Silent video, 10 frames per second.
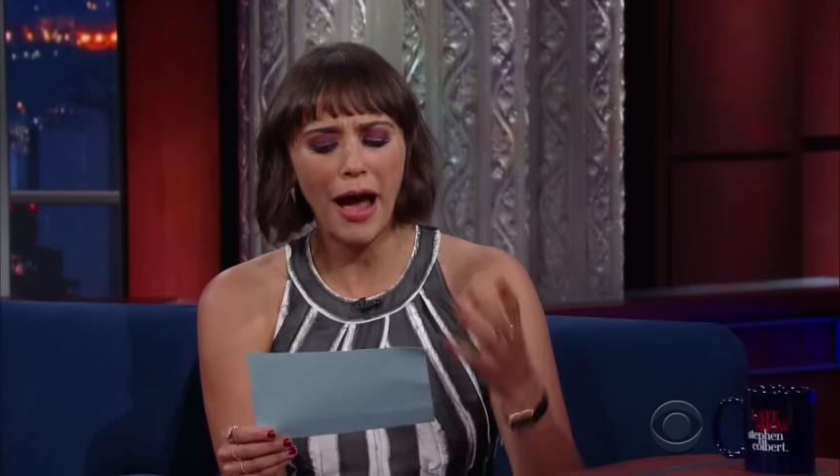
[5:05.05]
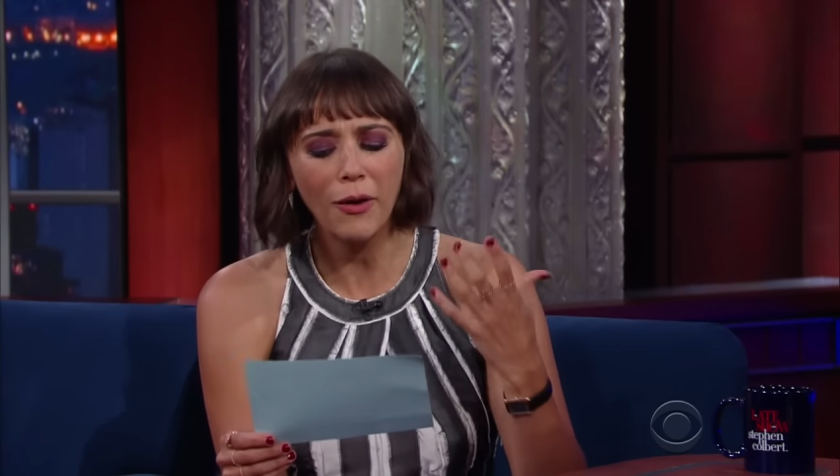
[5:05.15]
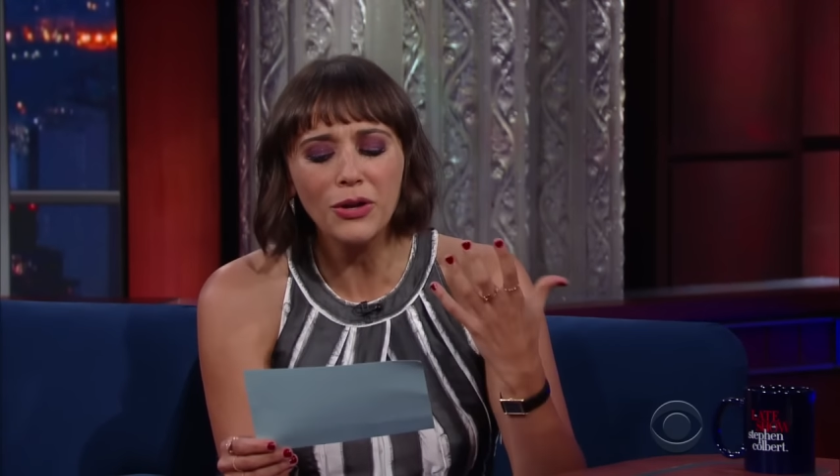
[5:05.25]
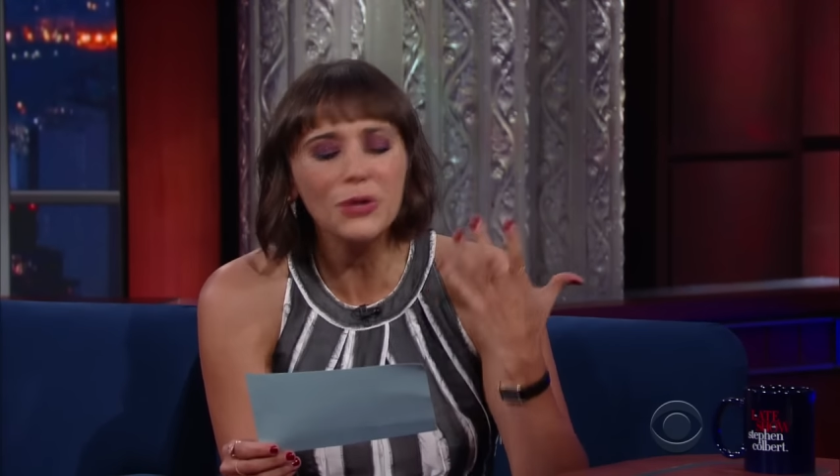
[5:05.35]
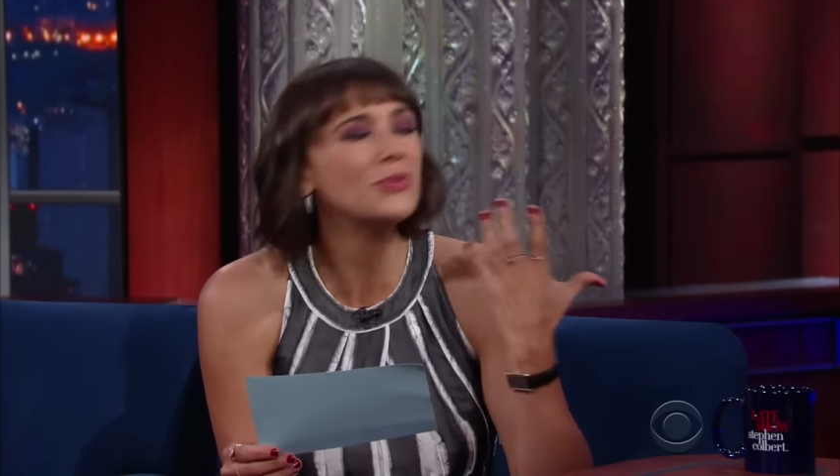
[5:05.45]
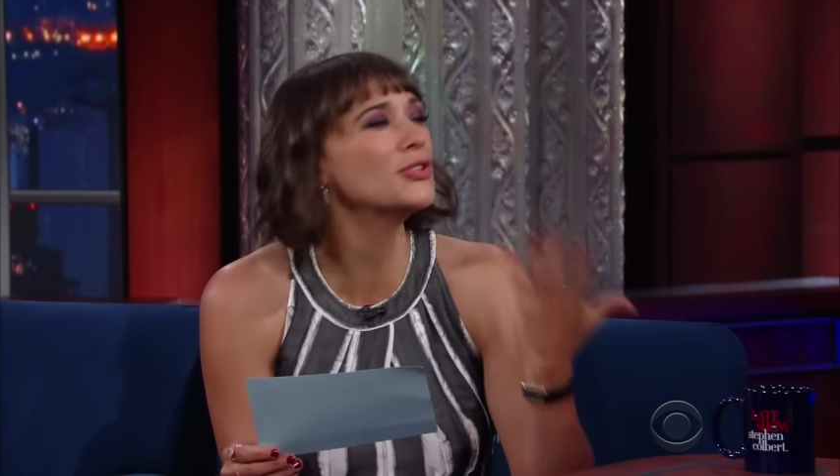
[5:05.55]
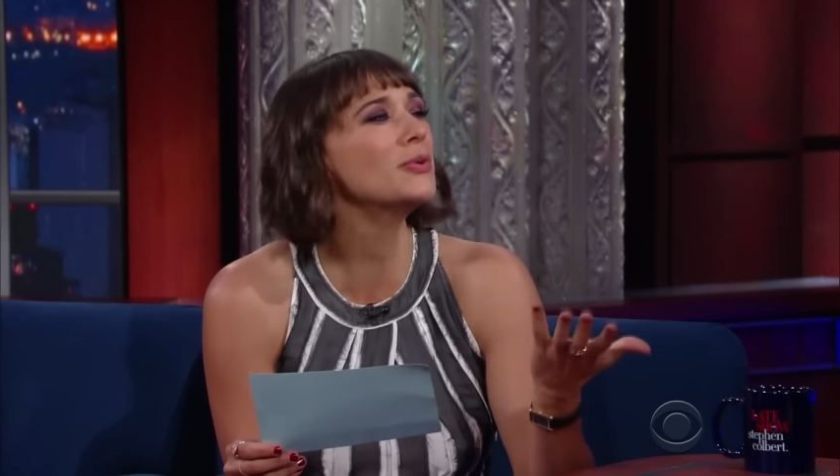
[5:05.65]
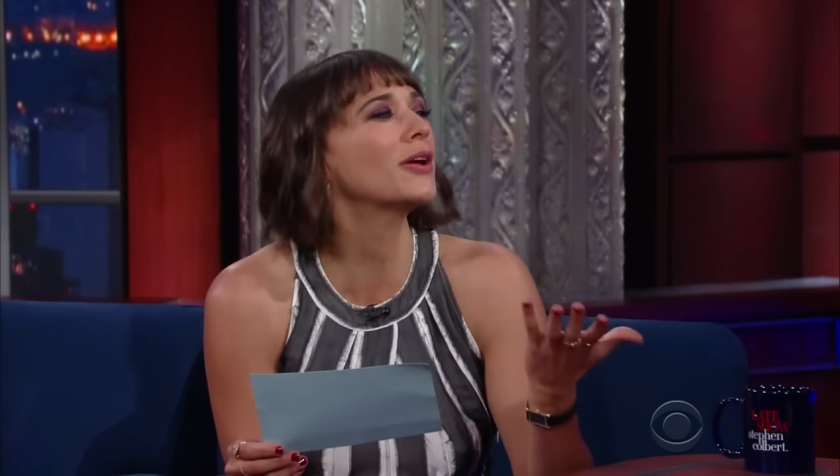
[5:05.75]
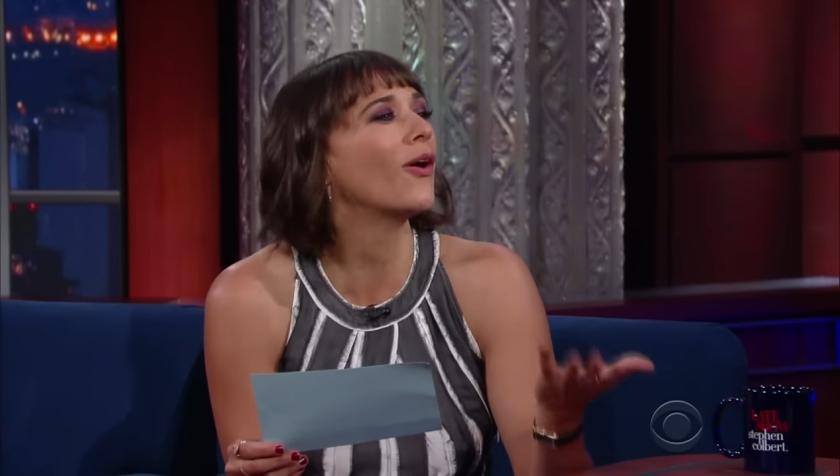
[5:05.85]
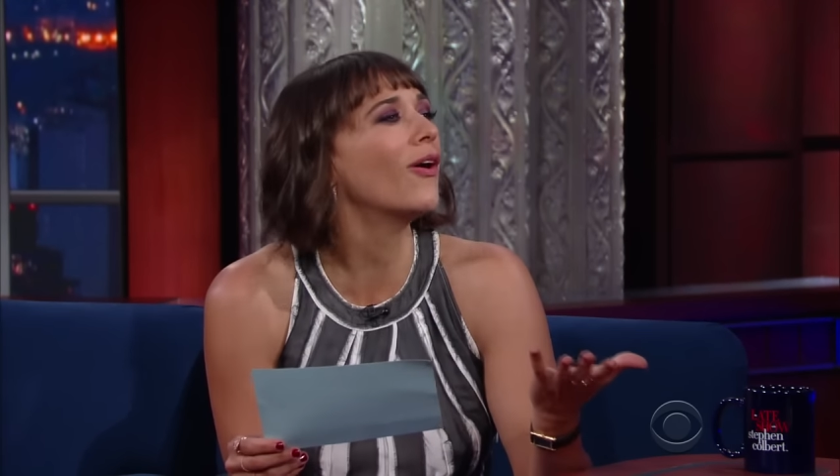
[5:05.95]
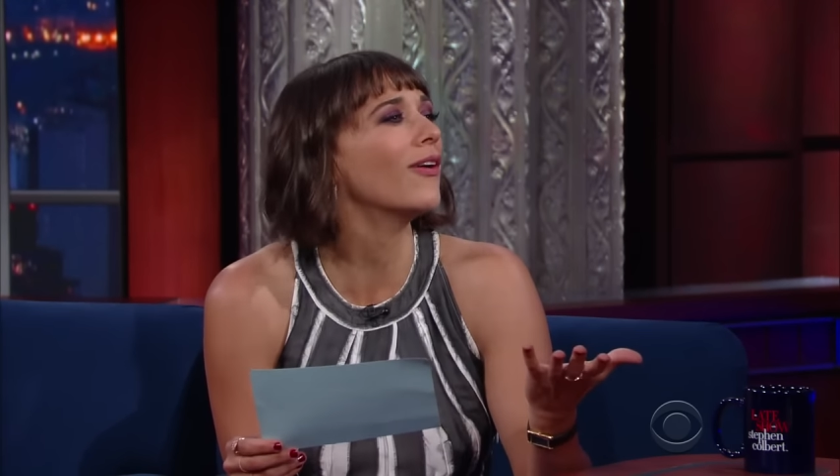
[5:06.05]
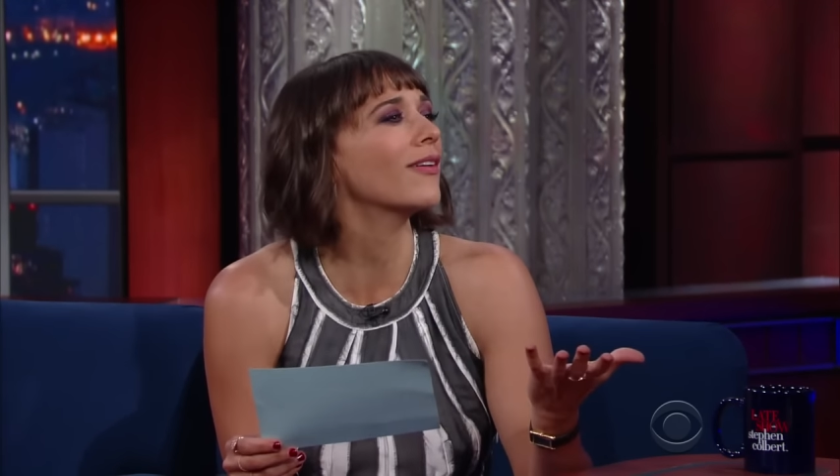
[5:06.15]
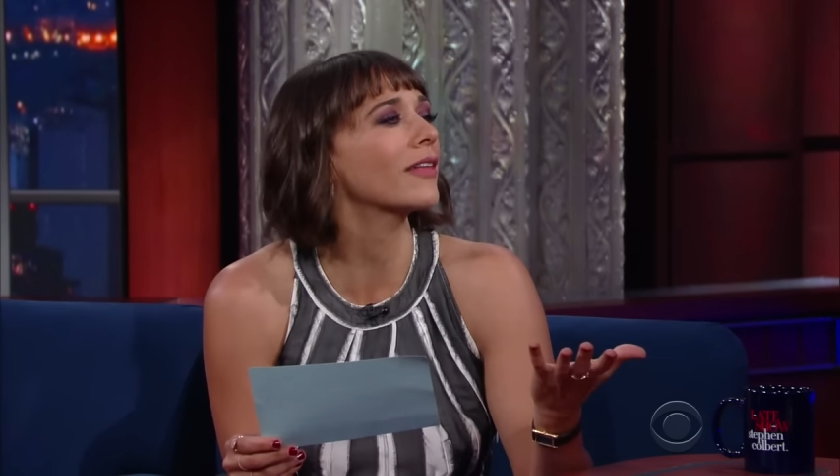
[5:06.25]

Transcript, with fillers: how do you do it all?